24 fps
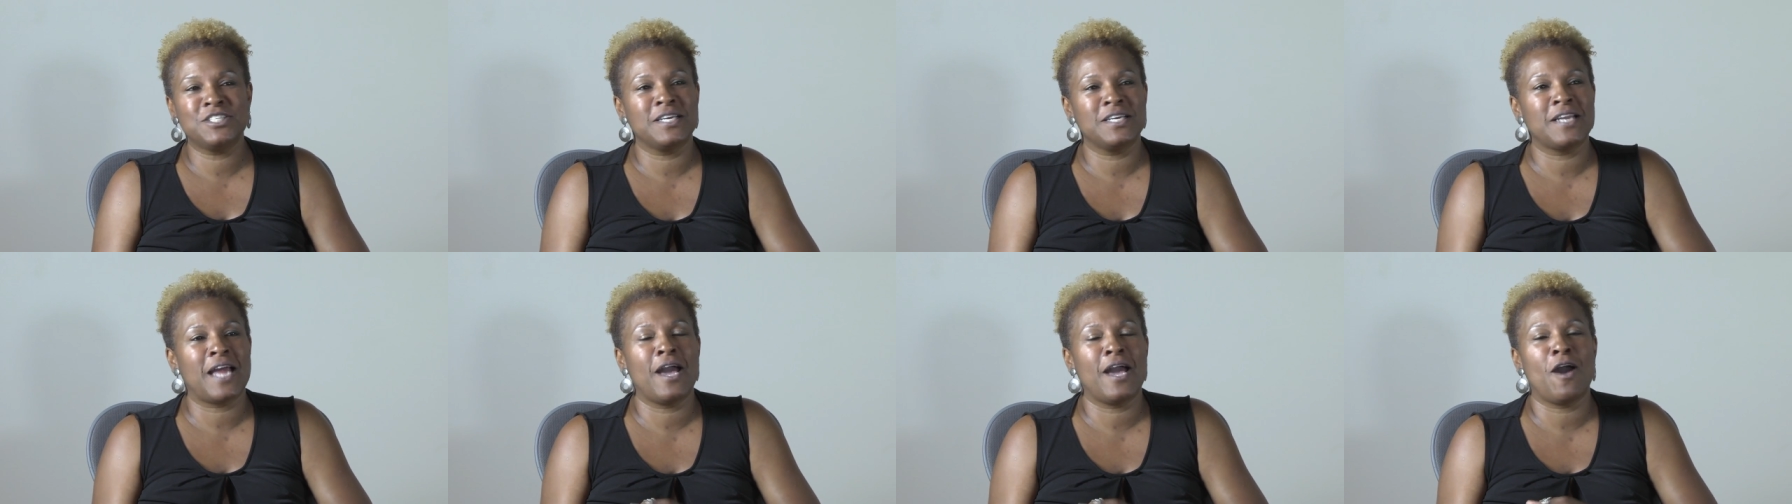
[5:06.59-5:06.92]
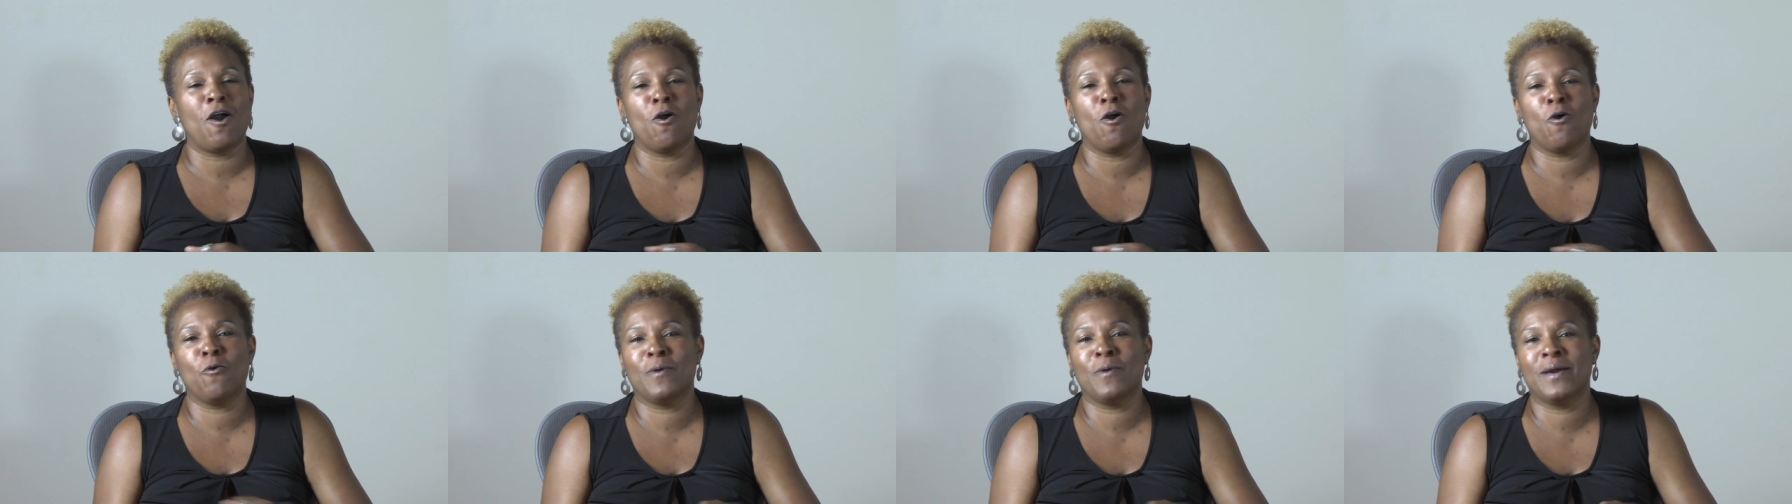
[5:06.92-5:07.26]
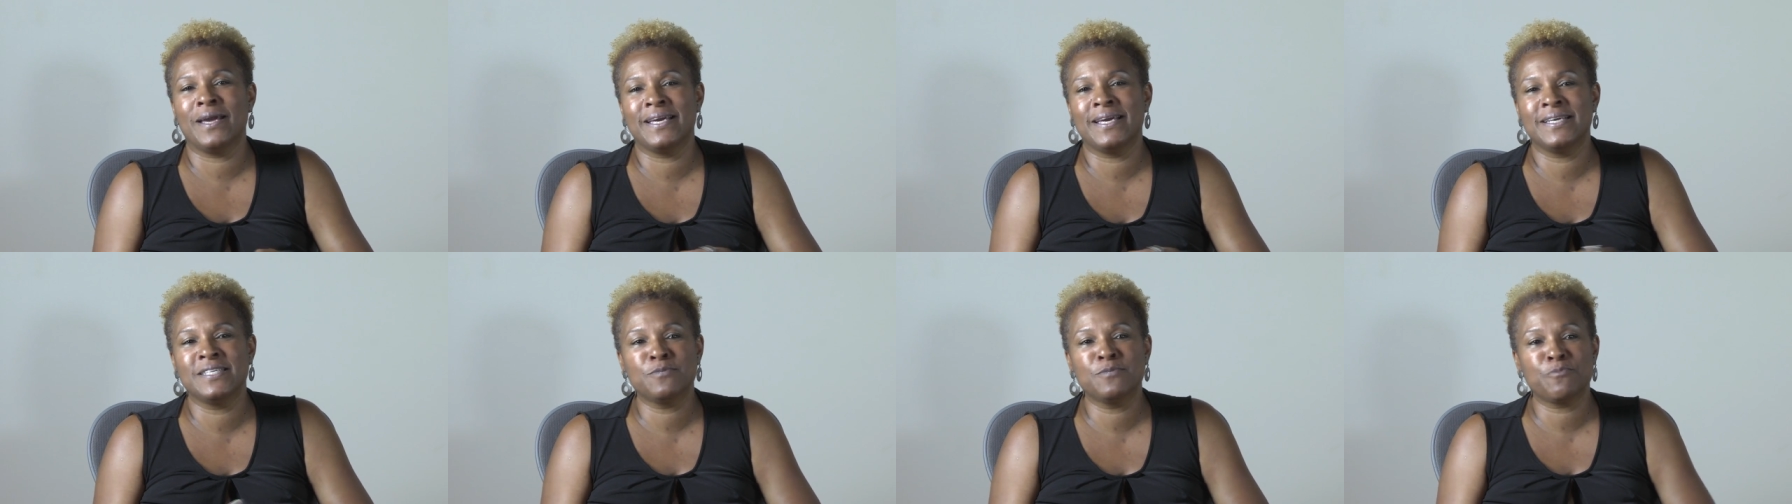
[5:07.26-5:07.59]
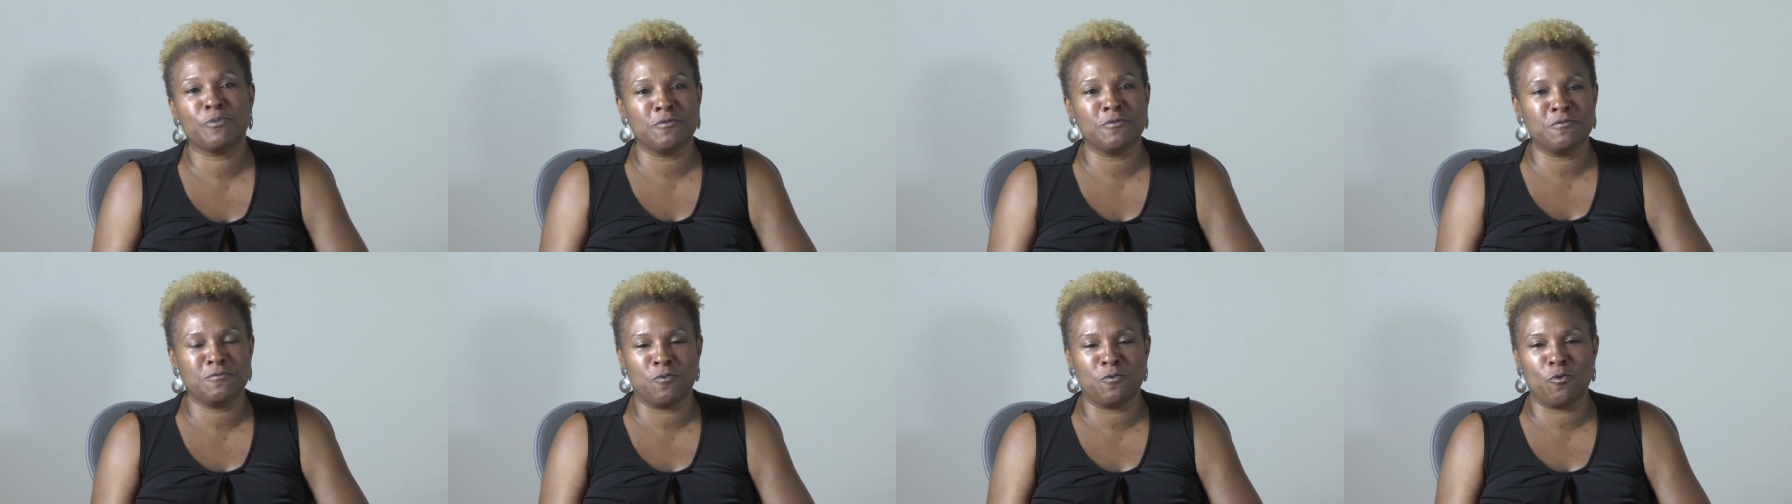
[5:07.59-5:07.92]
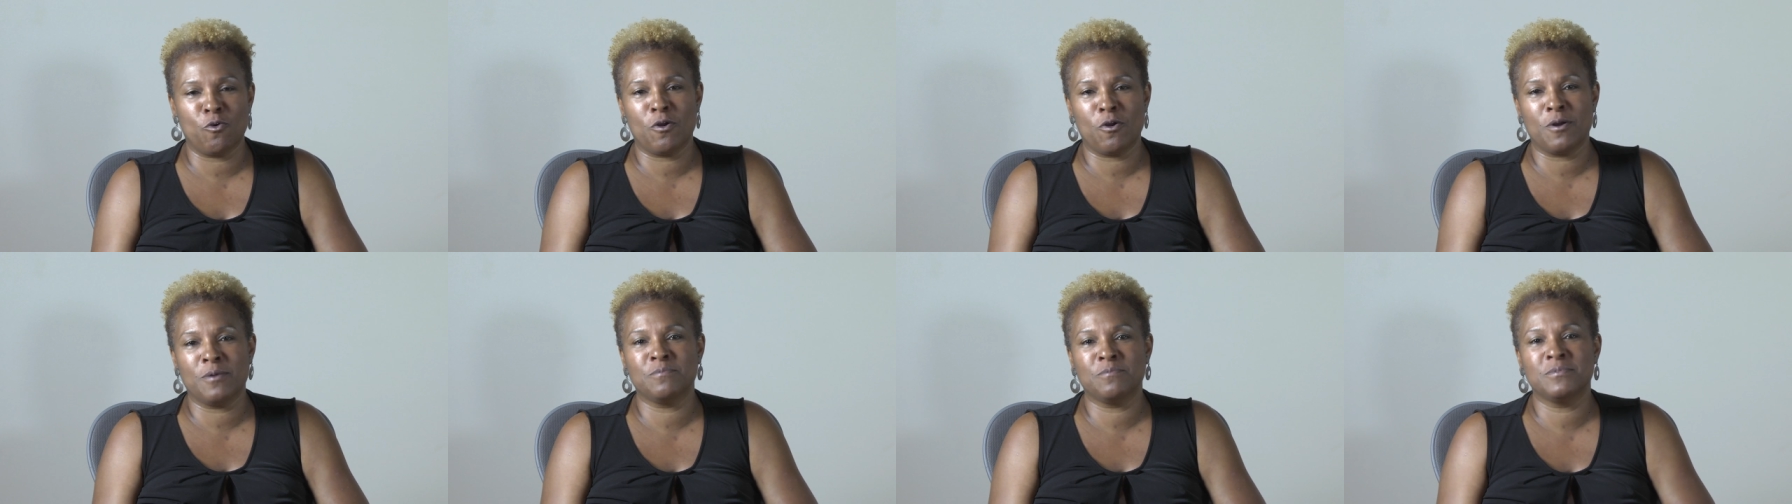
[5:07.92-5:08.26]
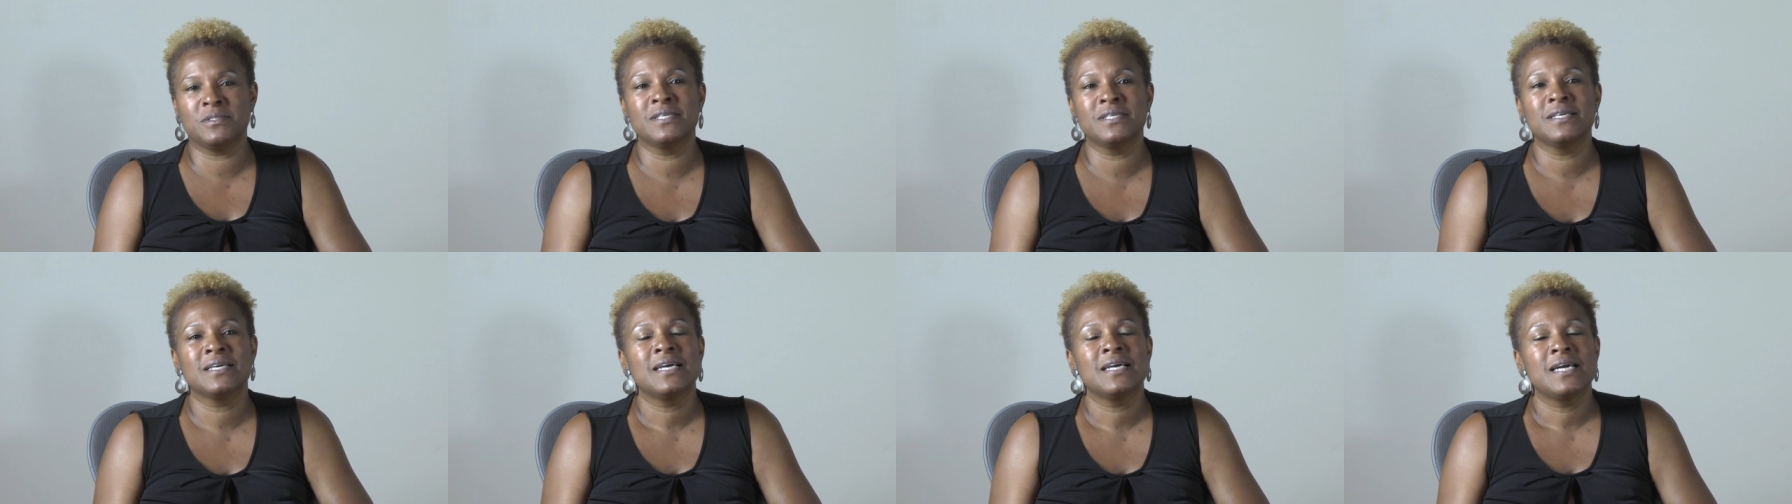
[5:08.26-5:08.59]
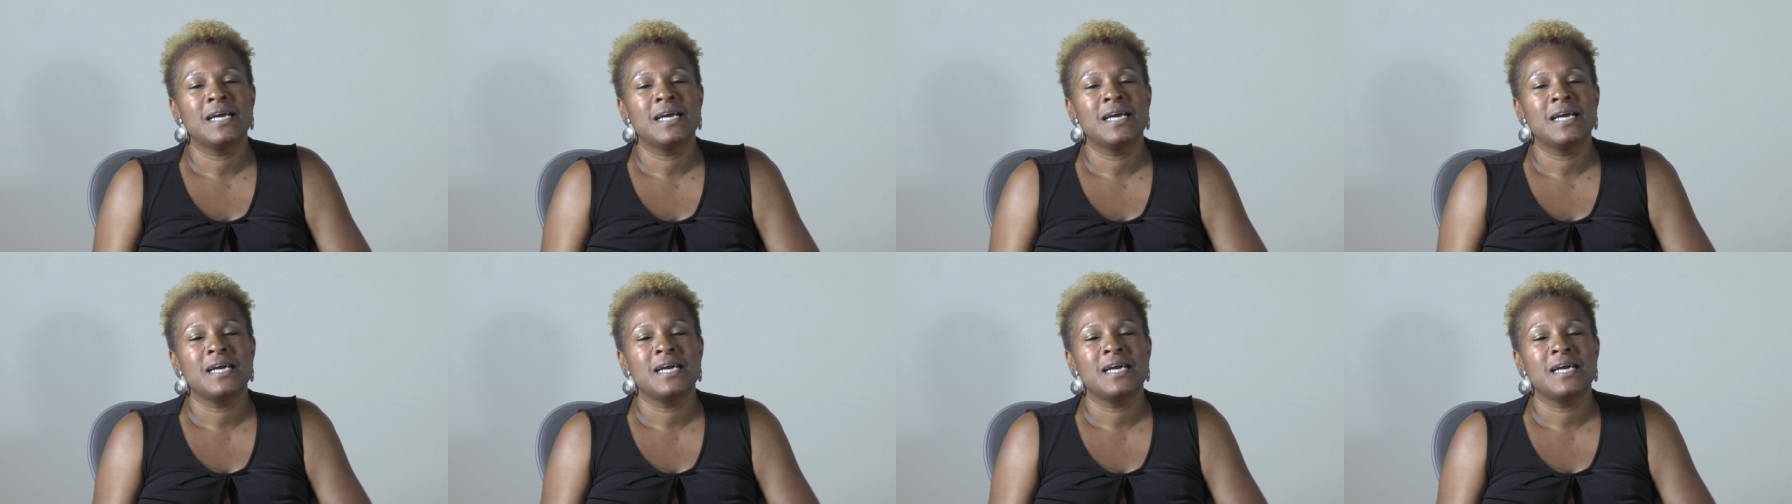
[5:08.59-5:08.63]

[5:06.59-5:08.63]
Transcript: and I always performed,